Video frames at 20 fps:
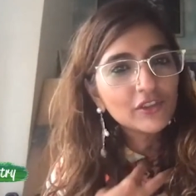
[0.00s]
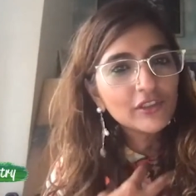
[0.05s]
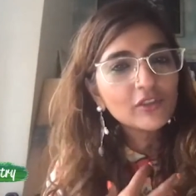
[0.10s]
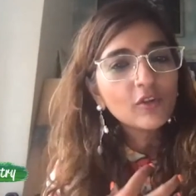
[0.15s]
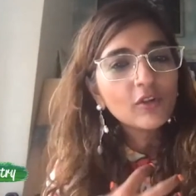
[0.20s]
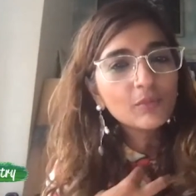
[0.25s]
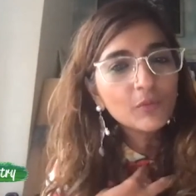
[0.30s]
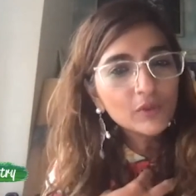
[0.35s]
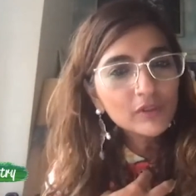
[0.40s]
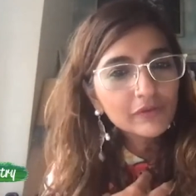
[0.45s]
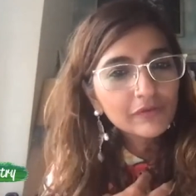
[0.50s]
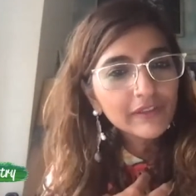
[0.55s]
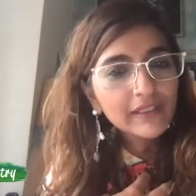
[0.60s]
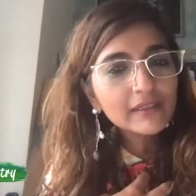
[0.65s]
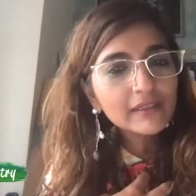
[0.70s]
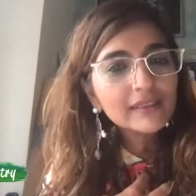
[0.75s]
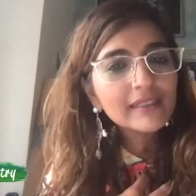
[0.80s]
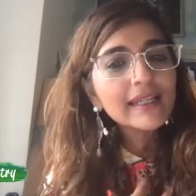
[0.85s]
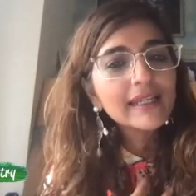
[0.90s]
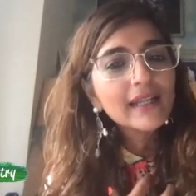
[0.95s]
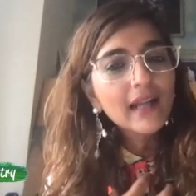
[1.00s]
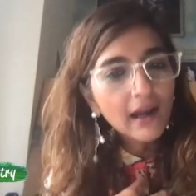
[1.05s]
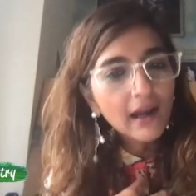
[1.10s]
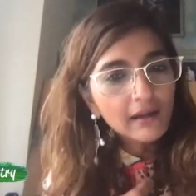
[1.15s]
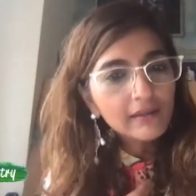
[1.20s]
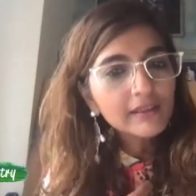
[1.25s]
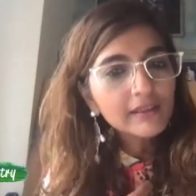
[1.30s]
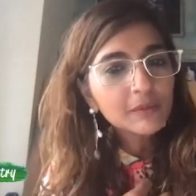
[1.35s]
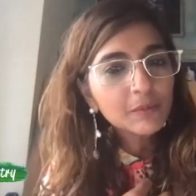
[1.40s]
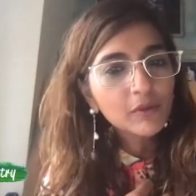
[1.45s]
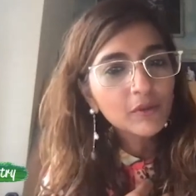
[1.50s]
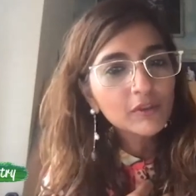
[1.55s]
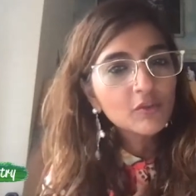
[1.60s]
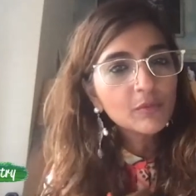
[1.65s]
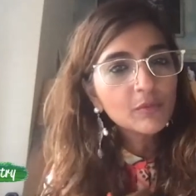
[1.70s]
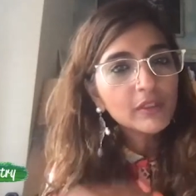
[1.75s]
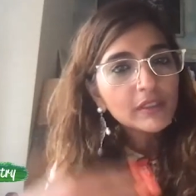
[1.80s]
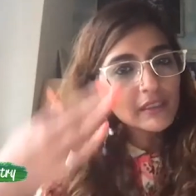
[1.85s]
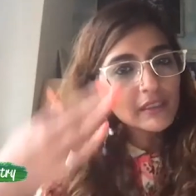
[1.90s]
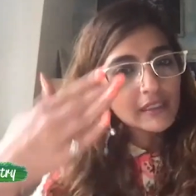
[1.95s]
It almost feels like our
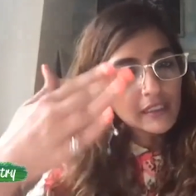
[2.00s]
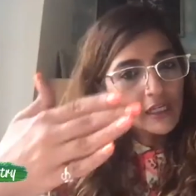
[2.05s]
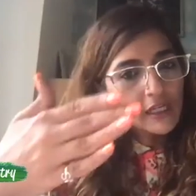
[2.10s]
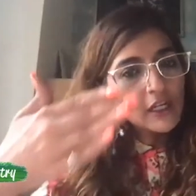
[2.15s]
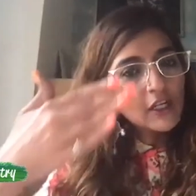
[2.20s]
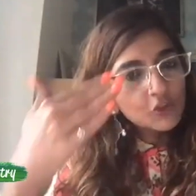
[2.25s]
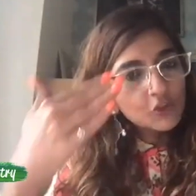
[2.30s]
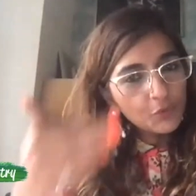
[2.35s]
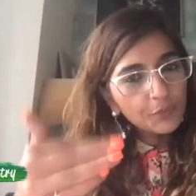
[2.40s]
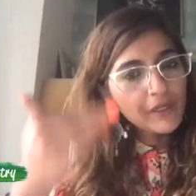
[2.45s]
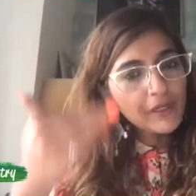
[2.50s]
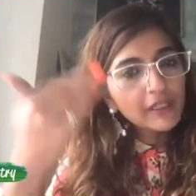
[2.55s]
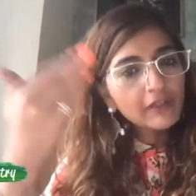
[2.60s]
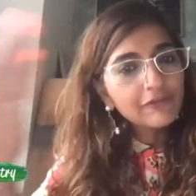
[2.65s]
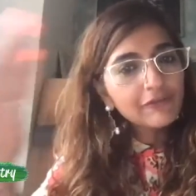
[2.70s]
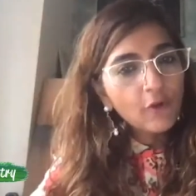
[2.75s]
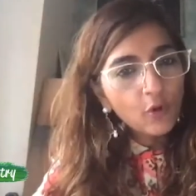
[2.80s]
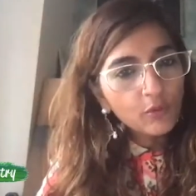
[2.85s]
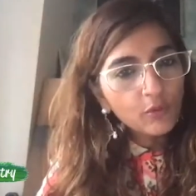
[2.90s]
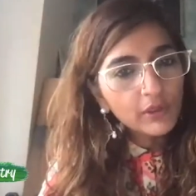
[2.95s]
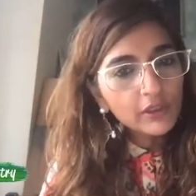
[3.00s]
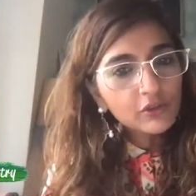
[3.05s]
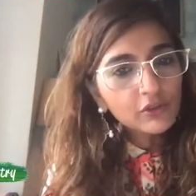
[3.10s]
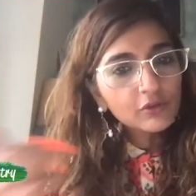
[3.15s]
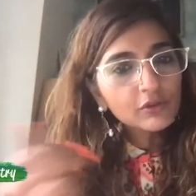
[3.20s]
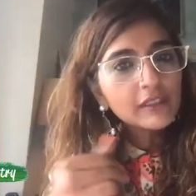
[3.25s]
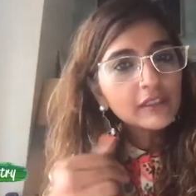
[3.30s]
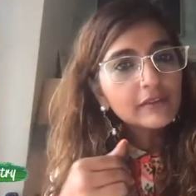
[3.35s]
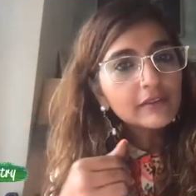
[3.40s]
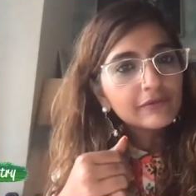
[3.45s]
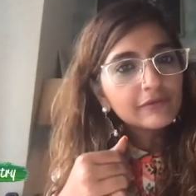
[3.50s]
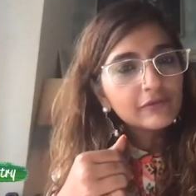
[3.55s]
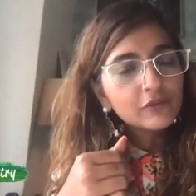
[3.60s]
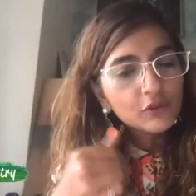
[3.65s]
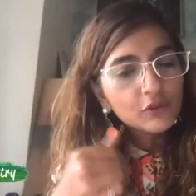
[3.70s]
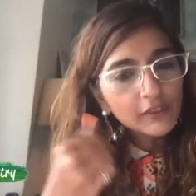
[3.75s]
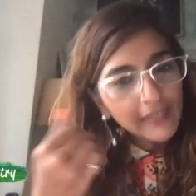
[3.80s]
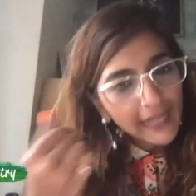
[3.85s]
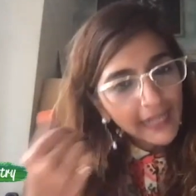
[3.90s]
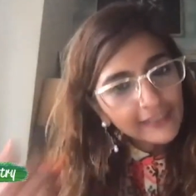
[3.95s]
responsibility to bring forward to the to
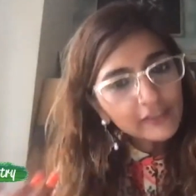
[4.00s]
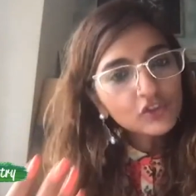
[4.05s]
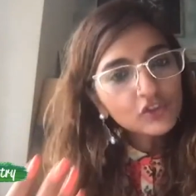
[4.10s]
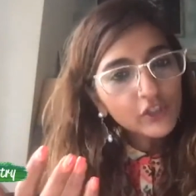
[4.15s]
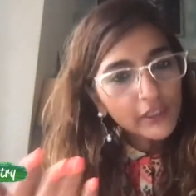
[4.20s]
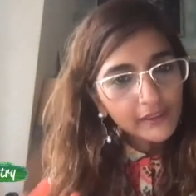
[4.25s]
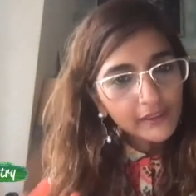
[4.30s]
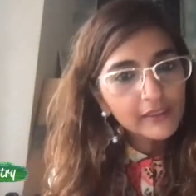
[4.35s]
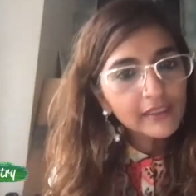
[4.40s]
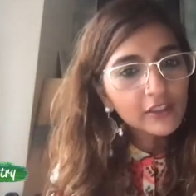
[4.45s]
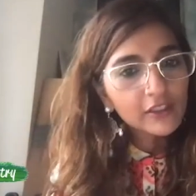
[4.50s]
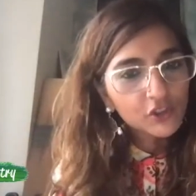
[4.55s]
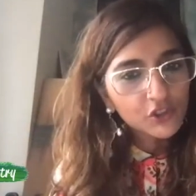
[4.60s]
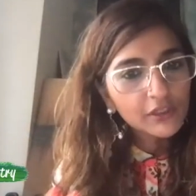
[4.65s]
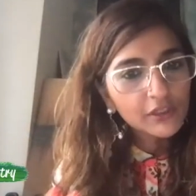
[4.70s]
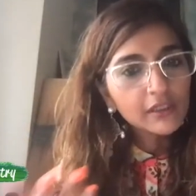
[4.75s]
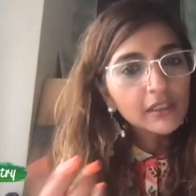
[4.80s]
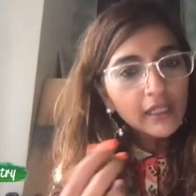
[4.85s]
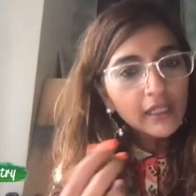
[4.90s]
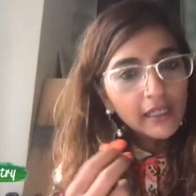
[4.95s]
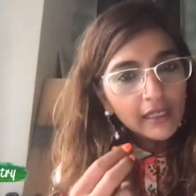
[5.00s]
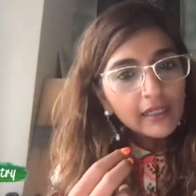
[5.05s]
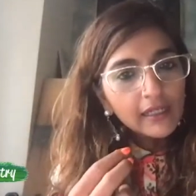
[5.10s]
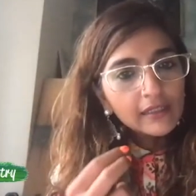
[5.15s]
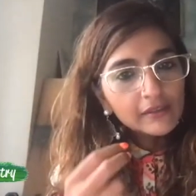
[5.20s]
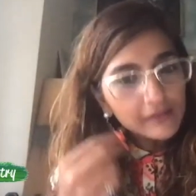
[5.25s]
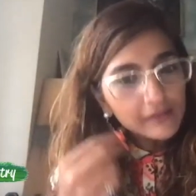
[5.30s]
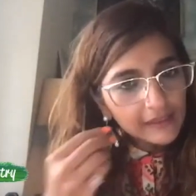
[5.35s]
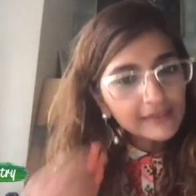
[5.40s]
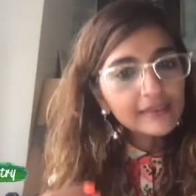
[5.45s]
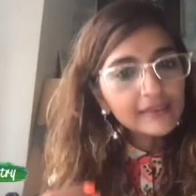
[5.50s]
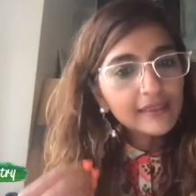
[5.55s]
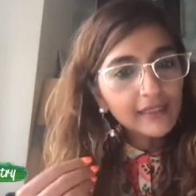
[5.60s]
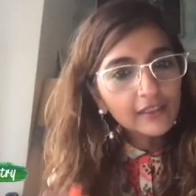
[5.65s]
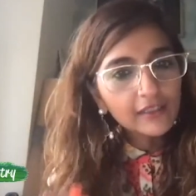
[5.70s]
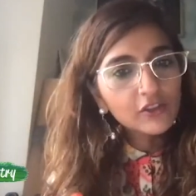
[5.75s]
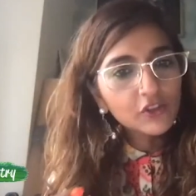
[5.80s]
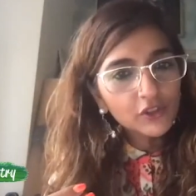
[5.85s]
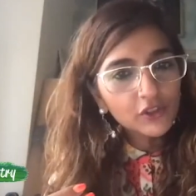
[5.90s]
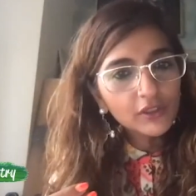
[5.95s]
the next generation this
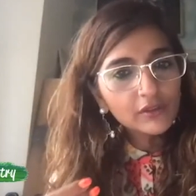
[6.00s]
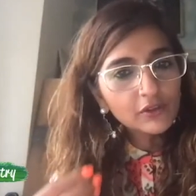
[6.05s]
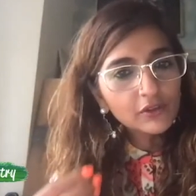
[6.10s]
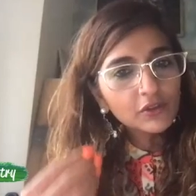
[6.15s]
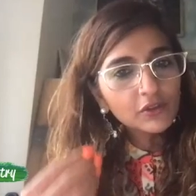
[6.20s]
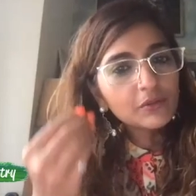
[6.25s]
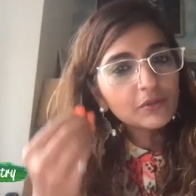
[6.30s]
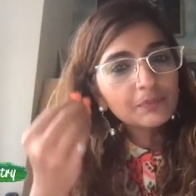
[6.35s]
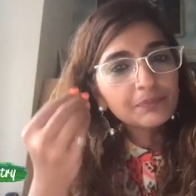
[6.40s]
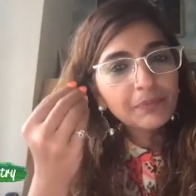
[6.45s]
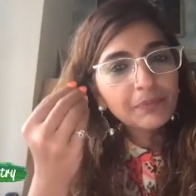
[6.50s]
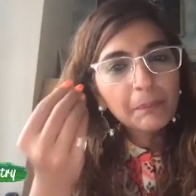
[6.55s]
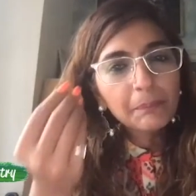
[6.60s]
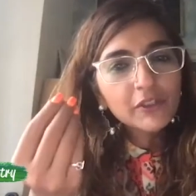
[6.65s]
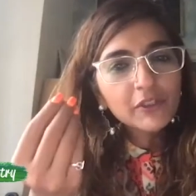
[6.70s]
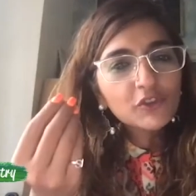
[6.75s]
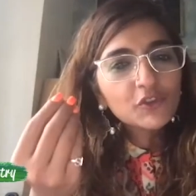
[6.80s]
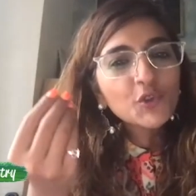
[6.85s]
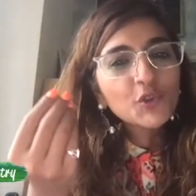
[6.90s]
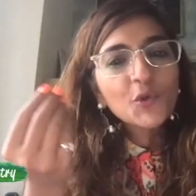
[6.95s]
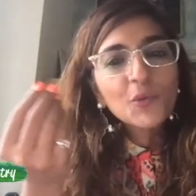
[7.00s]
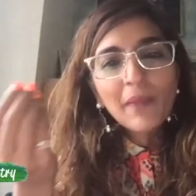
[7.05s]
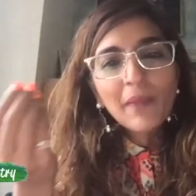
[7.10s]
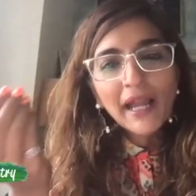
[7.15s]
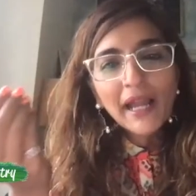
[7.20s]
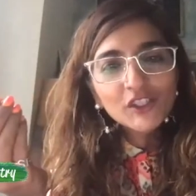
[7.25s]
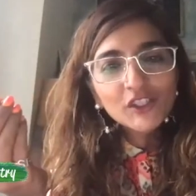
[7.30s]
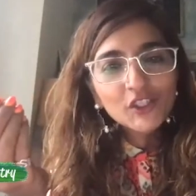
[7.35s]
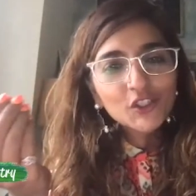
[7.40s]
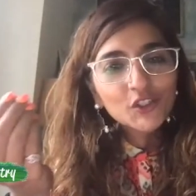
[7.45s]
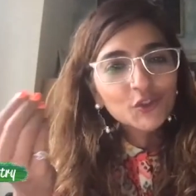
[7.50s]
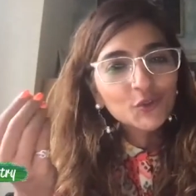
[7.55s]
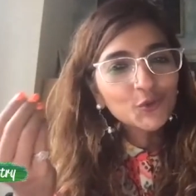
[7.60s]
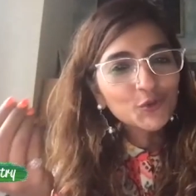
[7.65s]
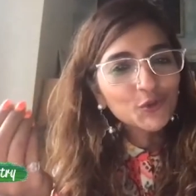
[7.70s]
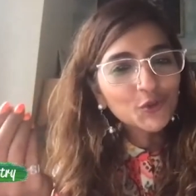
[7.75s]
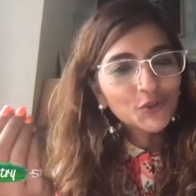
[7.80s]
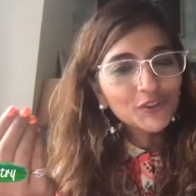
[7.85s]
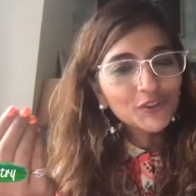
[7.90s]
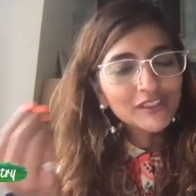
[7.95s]
culture you know puppet show magic
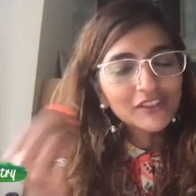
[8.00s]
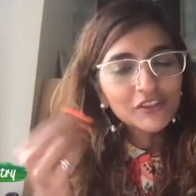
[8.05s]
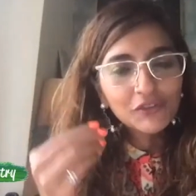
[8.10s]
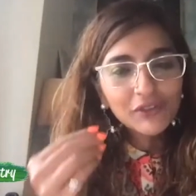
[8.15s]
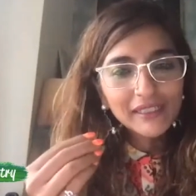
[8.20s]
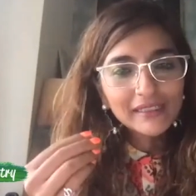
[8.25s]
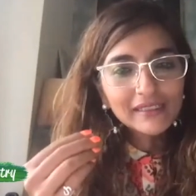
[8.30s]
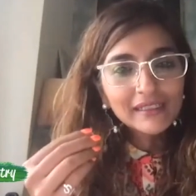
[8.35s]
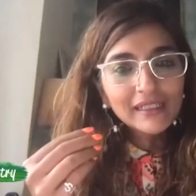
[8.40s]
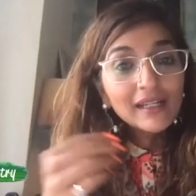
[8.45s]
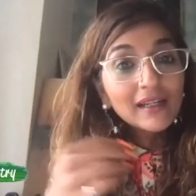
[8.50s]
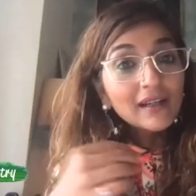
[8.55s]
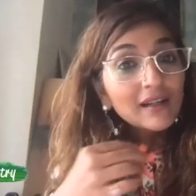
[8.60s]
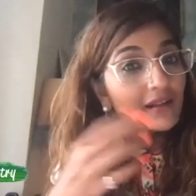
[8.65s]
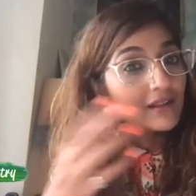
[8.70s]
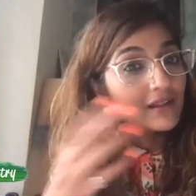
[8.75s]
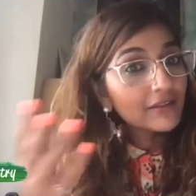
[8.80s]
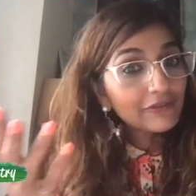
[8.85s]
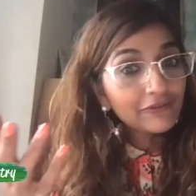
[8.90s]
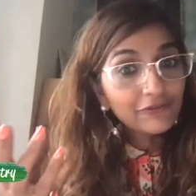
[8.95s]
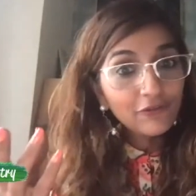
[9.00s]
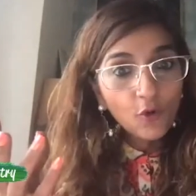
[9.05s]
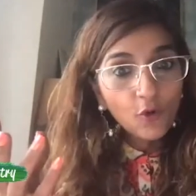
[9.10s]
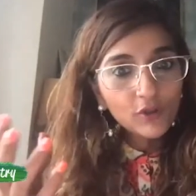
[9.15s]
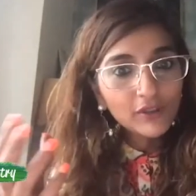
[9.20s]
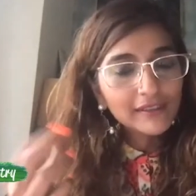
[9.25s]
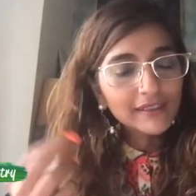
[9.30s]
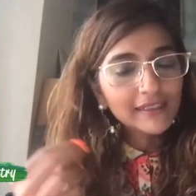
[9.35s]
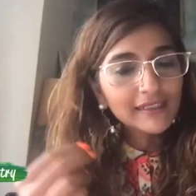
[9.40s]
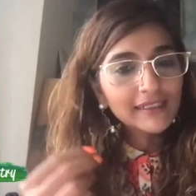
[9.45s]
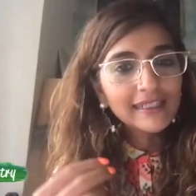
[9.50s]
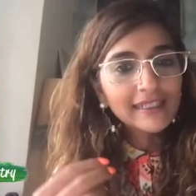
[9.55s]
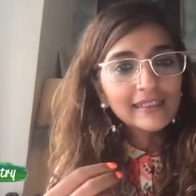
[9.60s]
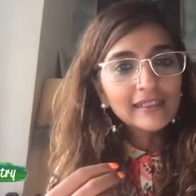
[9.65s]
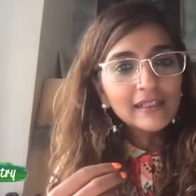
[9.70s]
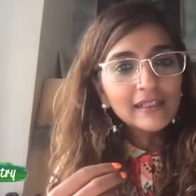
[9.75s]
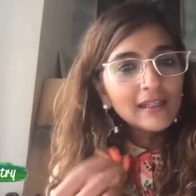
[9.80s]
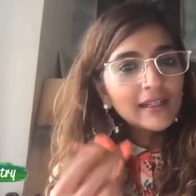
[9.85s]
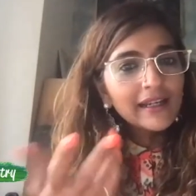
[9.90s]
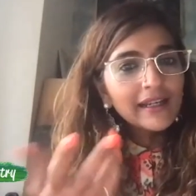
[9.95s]
shows on the street uh, folk
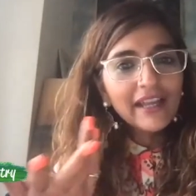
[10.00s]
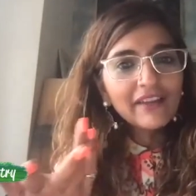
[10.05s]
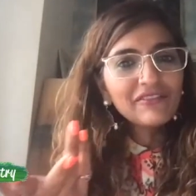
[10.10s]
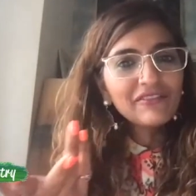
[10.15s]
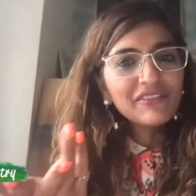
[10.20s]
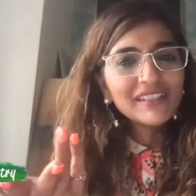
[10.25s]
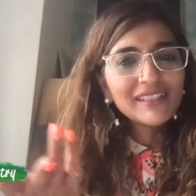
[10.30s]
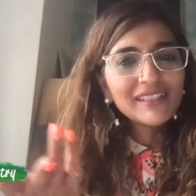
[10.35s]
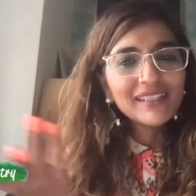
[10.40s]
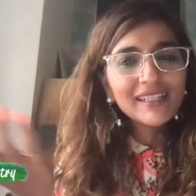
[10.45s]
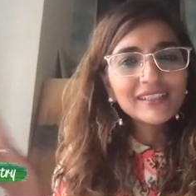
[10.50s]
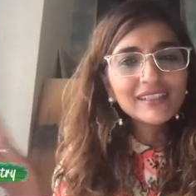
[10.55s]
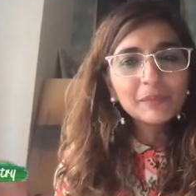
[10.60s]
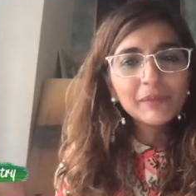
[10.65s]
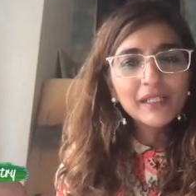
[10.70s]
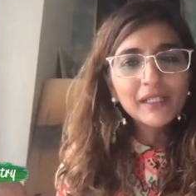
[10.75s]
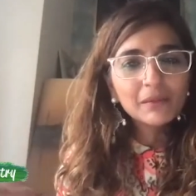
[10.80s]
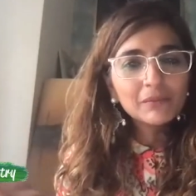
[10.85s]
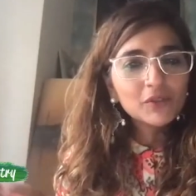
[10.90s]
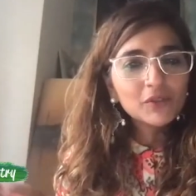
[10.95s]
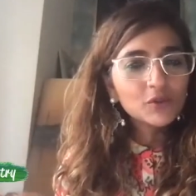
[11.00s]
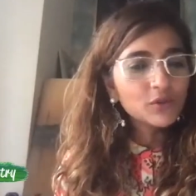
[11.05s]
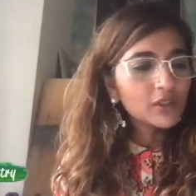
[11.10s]
singing everything has become so